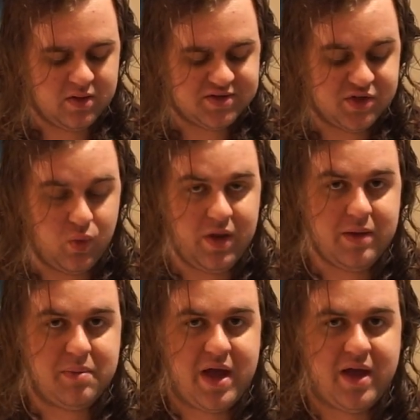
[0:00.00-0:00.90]
So
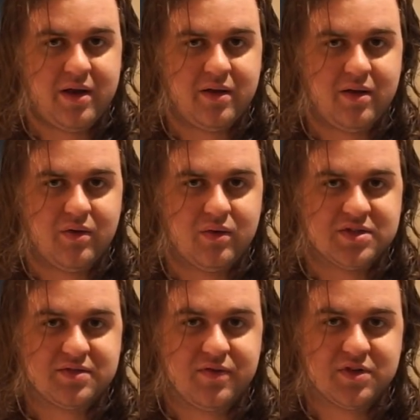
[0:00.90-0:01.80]
William Penn
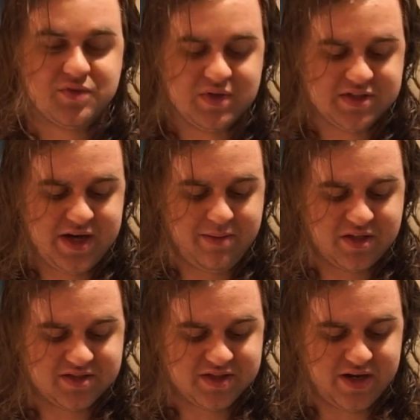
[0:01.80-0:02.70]
was the first one to name
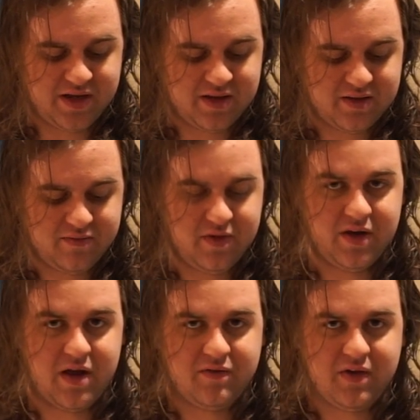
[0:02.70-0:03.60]
the city
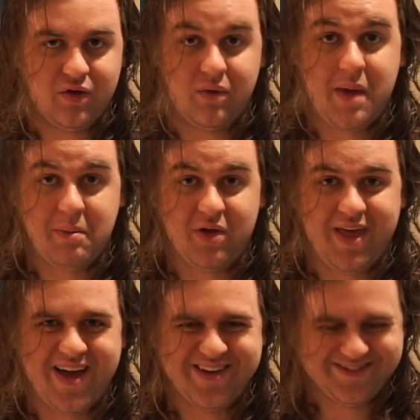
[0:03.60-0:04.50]
Philadelphia. Remember
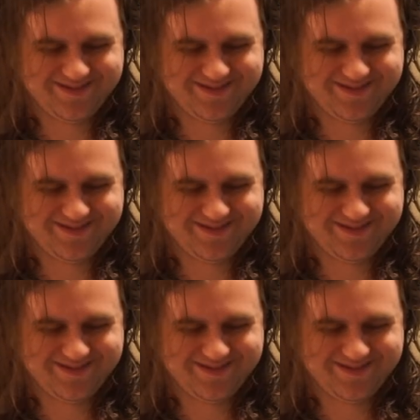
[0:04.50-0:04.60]
that.